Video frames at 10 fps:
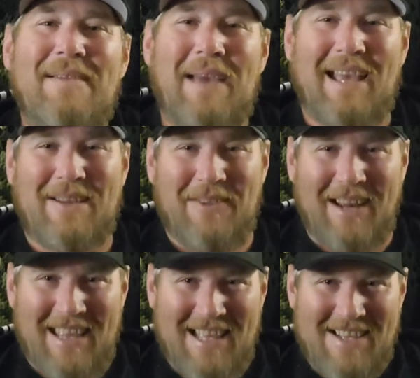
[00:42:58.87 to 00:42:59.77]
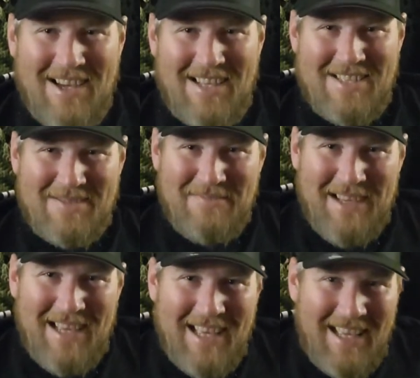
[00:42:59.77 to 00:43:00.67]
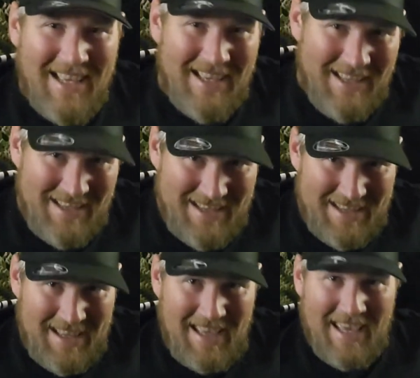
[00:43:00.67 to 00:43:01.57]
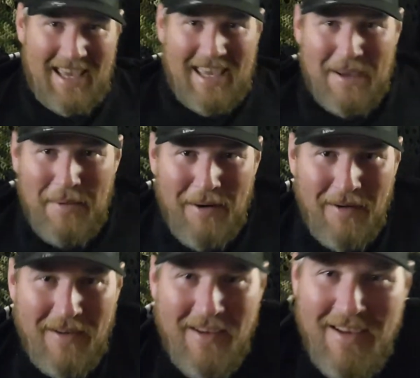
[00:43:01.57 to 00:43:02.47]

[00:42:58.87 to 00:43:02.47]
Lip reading: Magnum Ray, that's awesome. Hey, gamer.